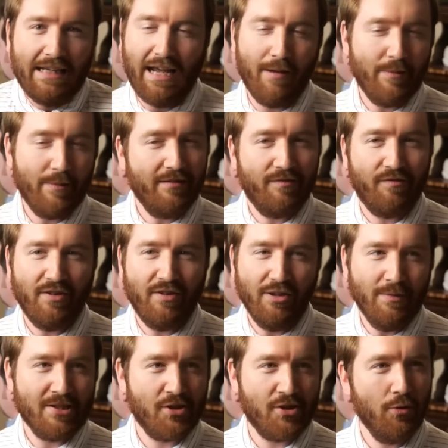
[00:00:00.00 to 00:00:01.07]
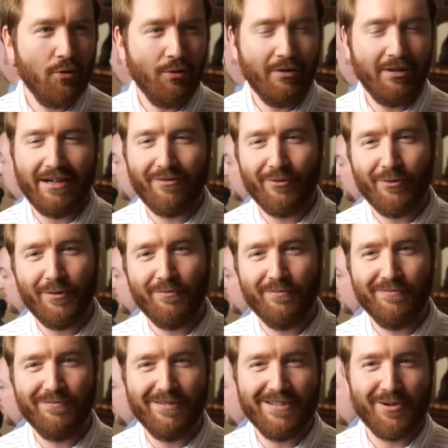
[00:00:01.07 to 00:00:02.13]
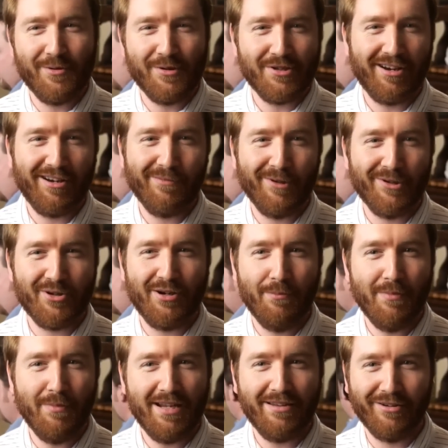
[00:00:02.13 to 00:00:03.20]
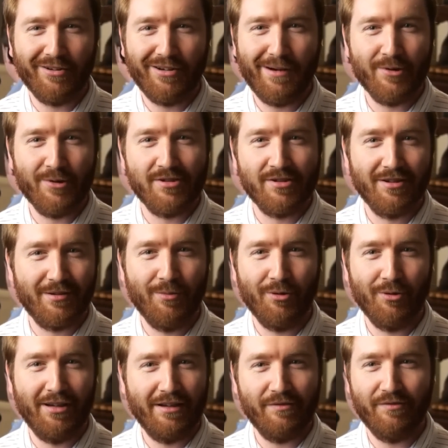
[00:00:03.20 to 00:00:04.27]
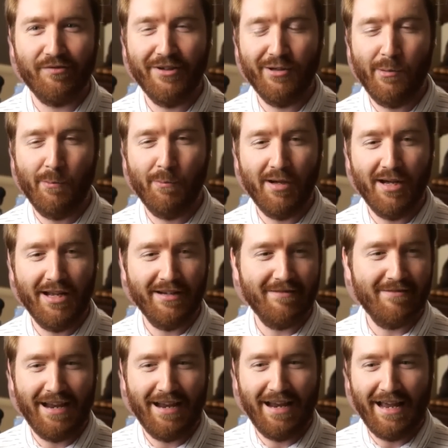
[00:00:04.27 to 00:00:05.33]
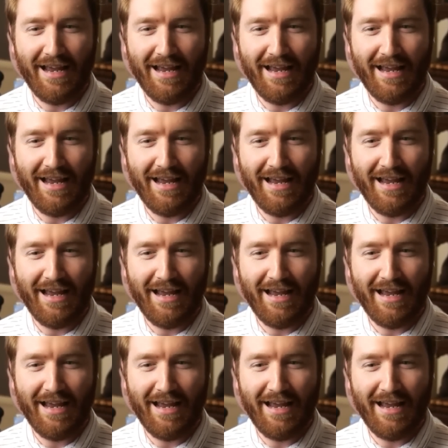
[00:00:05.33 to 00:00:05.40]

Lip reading: I mean, film is cool, and everyone is always talking about trying to make their cameras look more like film, but